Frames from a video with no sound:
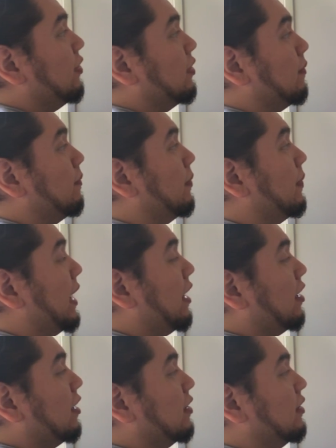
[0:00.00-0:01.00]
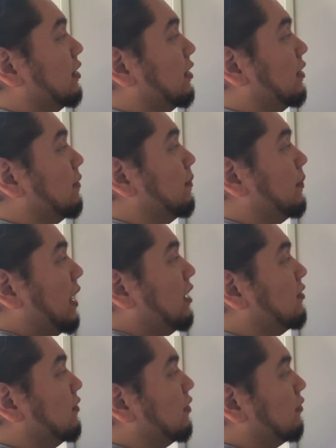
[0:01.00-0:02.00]
the
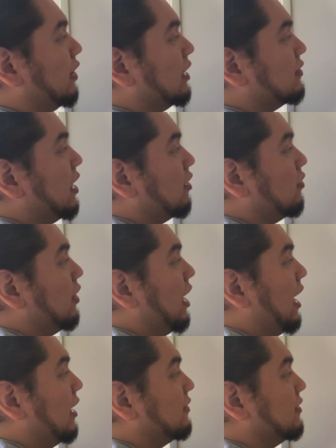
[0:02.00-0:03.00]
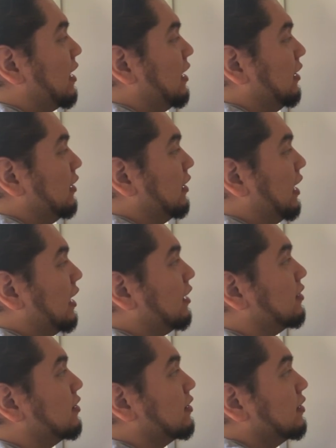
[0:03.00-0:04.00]
base of a rectangle has a
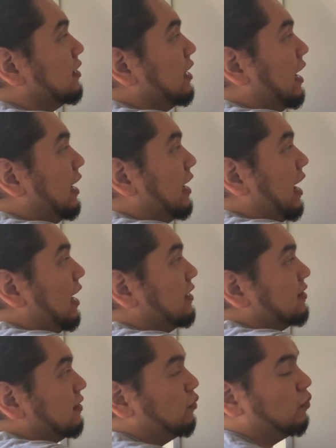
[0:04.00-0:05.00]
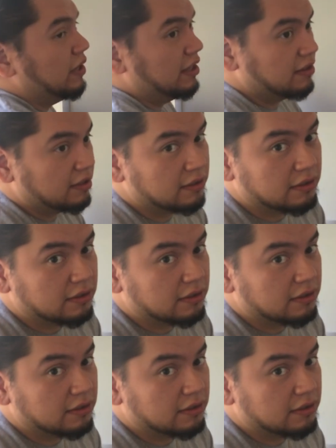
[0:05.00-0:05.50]
length and has a width.